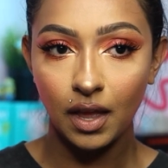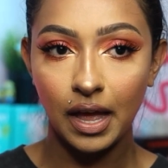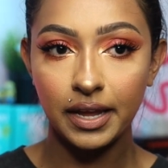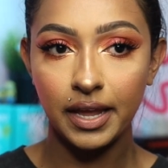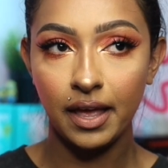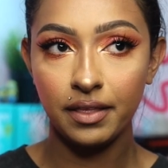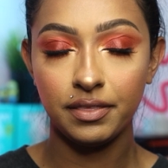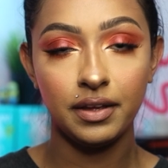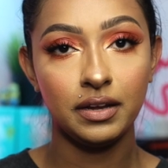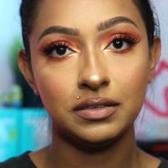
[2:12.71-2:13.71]
I get
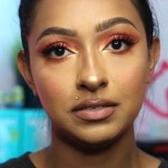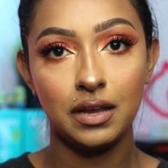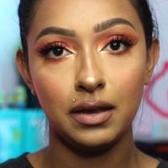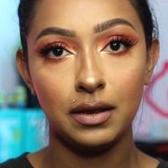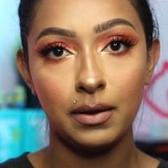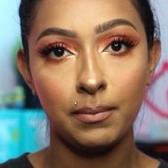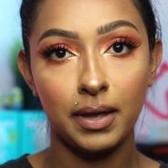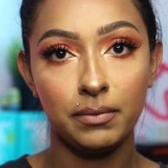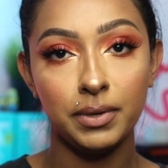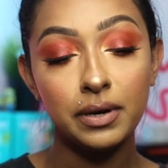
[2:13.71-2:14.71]
things in
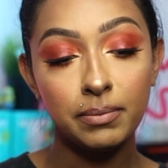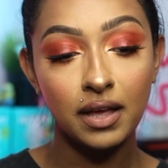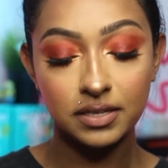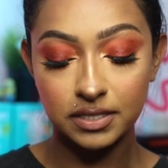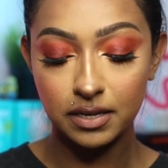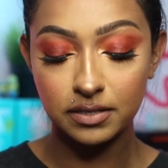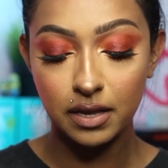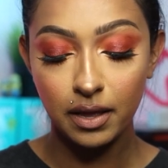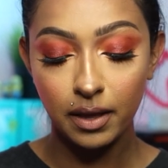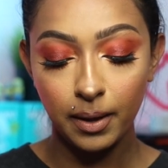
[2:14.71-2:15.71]
my beauty boxes
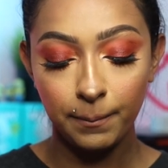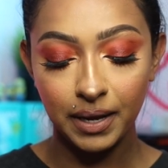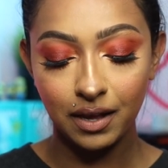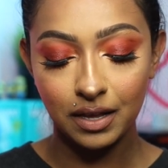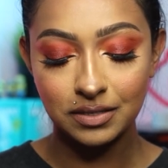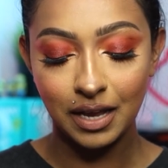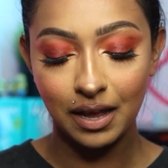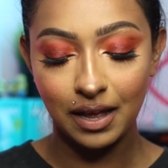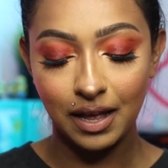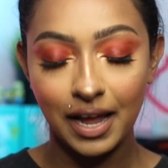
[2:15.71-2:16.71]
because
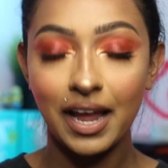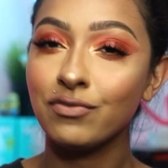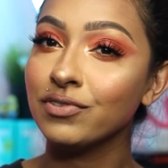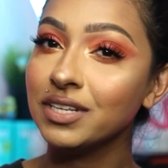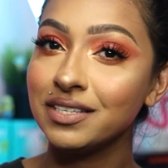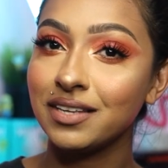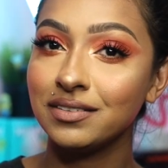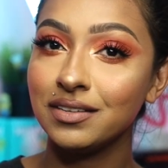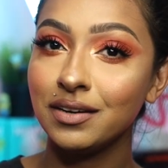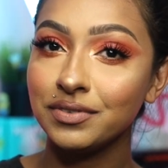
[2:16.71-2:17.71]
I have really
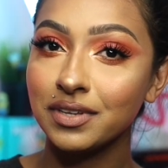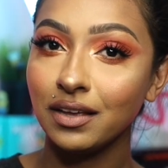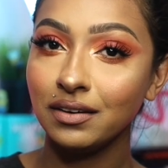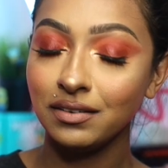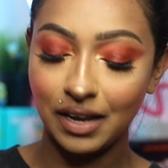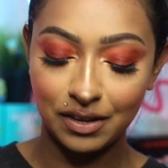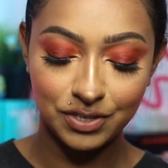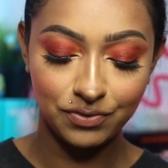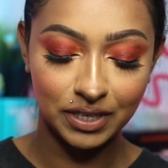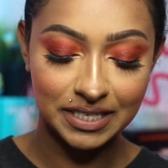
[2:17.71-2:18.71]
sensitive skin.
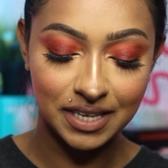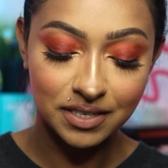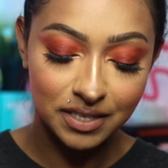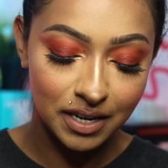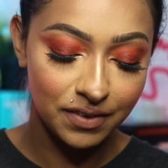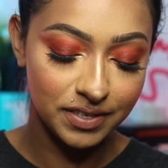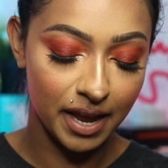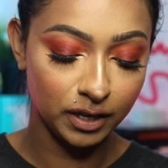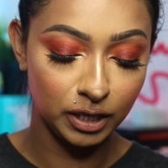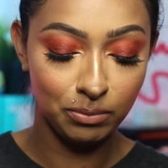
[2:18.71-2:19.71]
It's really sensitive, it's
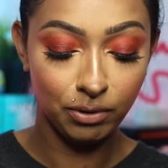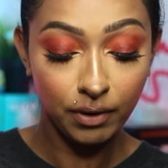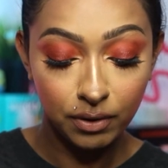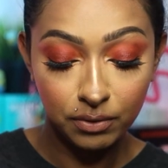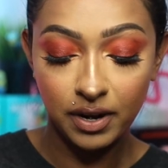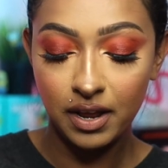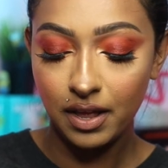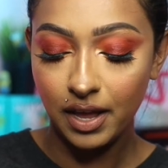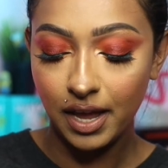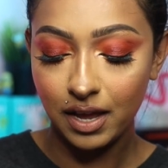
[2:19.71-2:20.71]
acne prone,
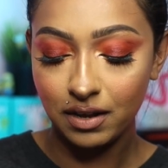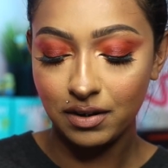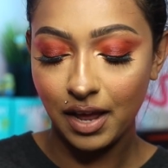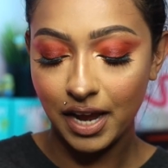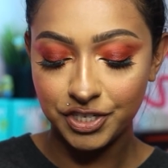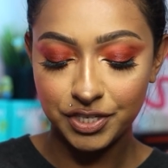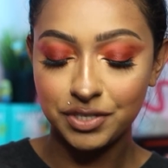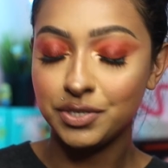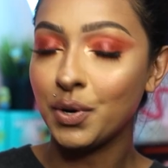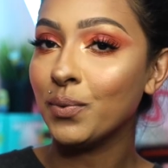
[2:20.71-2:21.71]
and I
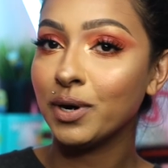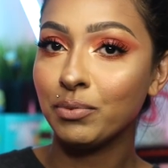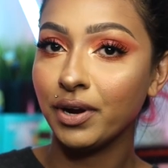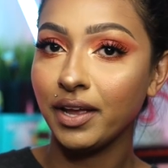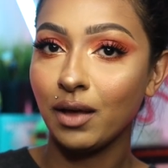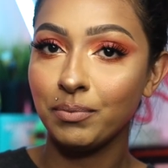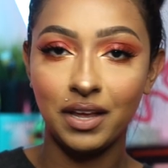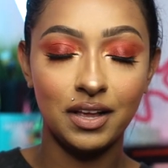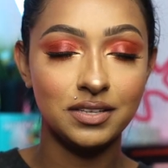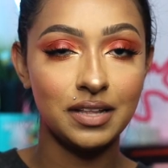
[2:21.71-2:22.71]
just don't want to break out
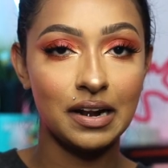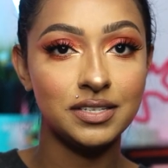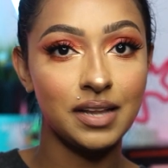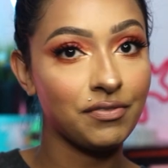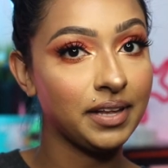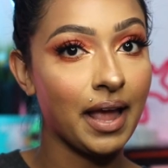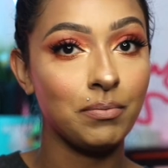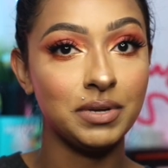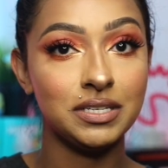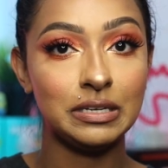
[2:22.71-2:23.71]
because that has definitely
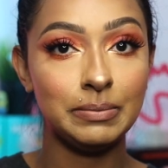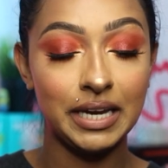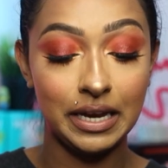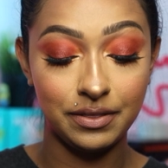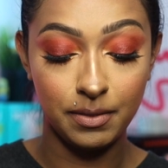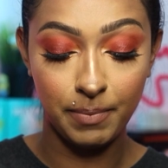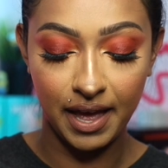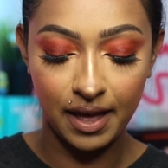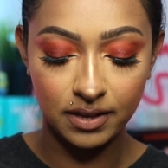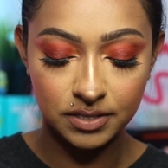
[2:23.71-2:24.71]
happened to me in the
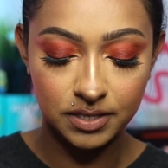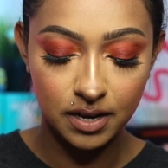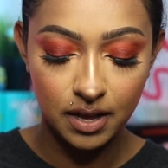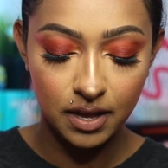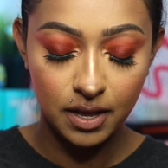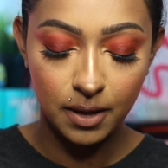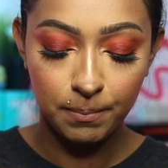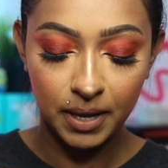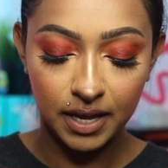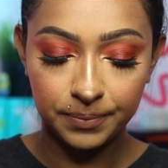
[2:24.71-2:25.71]
past.
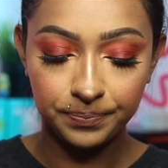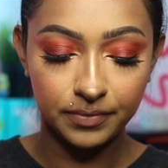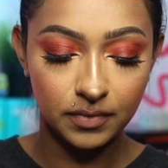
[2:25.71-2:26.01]
But